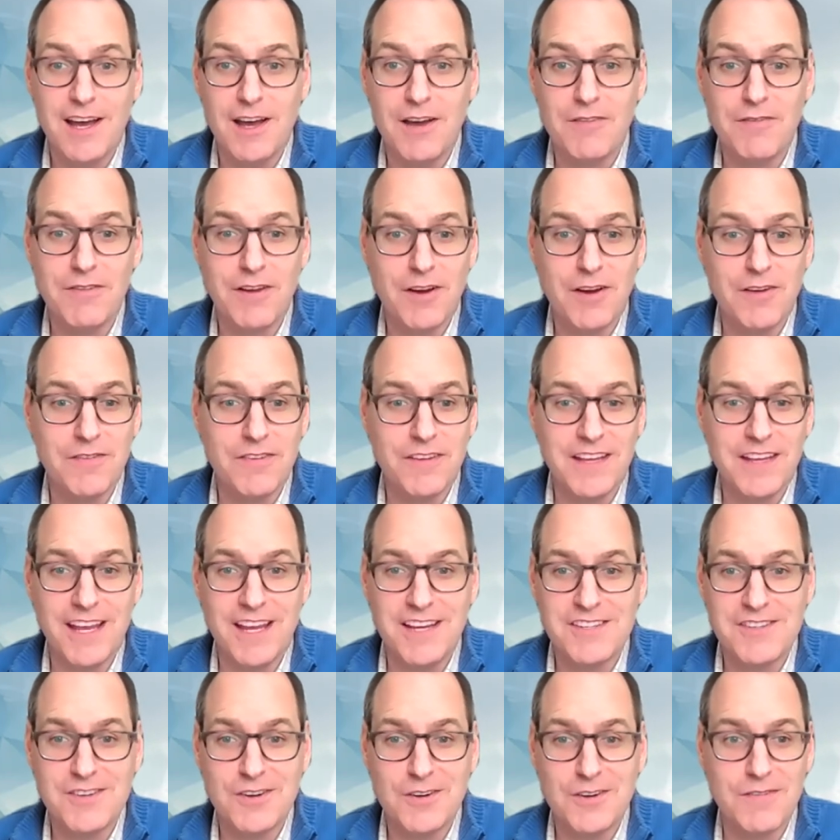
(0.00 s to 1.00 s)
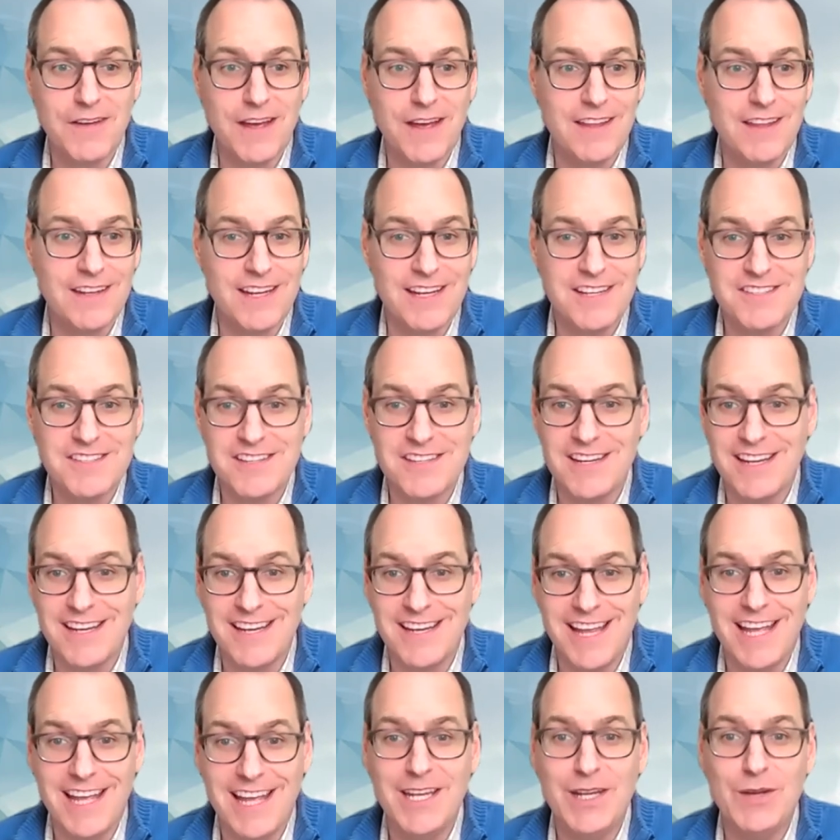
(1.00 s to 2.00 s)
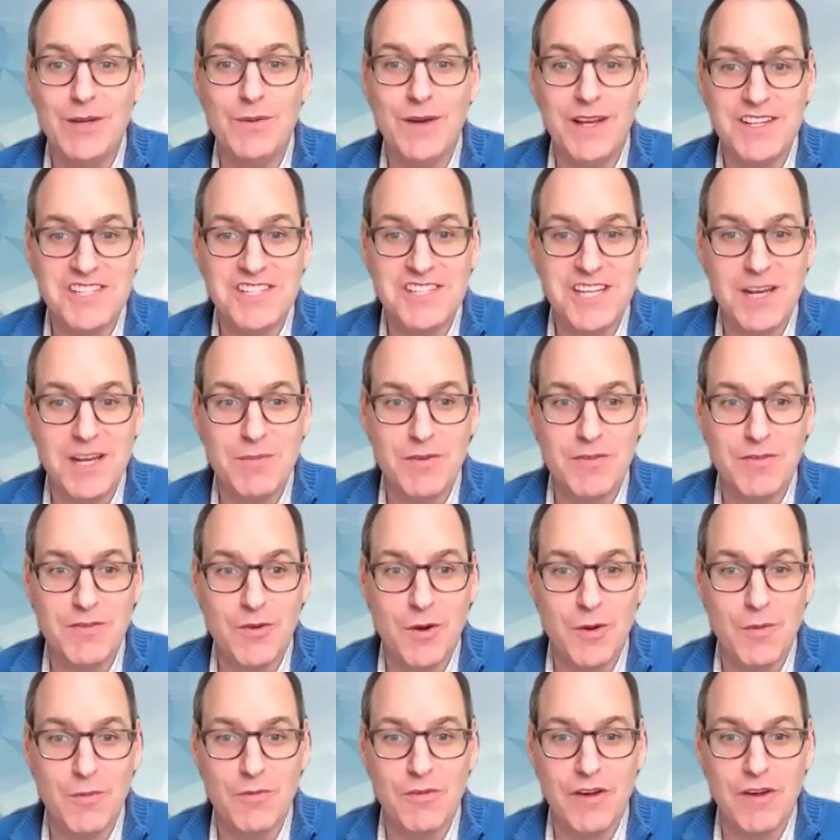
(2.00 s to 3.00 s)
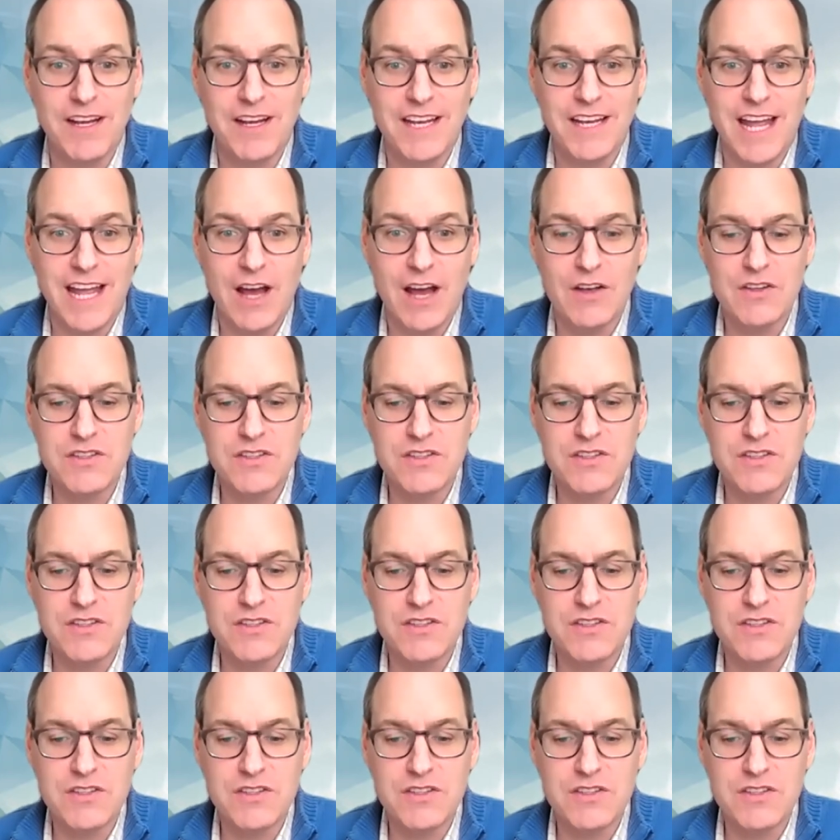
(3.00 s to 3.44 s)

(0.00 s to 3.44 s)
verification or validation in any way, shape, or form right now.